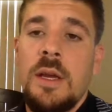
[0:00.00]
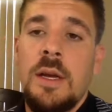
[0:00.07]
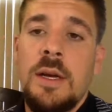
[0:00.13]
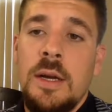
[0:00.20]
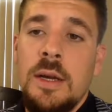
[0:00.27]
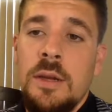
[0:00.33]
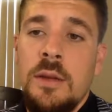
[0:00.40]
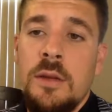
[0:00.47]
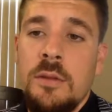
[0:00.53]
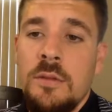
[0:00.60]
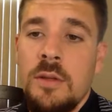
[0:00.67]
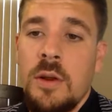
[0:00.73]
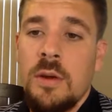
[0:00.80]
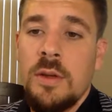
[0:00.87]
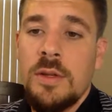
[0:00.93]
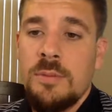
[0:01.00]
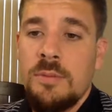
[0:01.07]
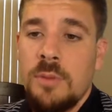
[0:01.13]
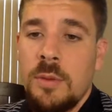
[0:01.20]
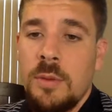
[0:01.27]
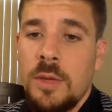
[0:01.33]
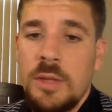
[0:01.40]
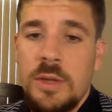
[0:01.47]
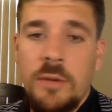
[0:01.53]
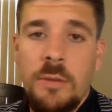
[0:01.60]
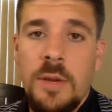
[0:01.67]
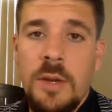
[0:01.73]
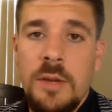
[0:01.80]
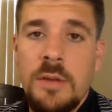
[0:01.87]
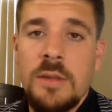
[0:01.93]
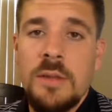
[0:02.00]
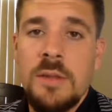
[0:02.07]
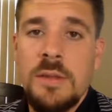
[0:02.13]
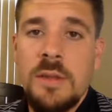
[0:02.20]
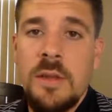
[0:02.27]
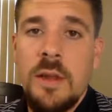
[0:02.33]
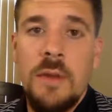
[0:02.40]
It's pretty much everybody does the same.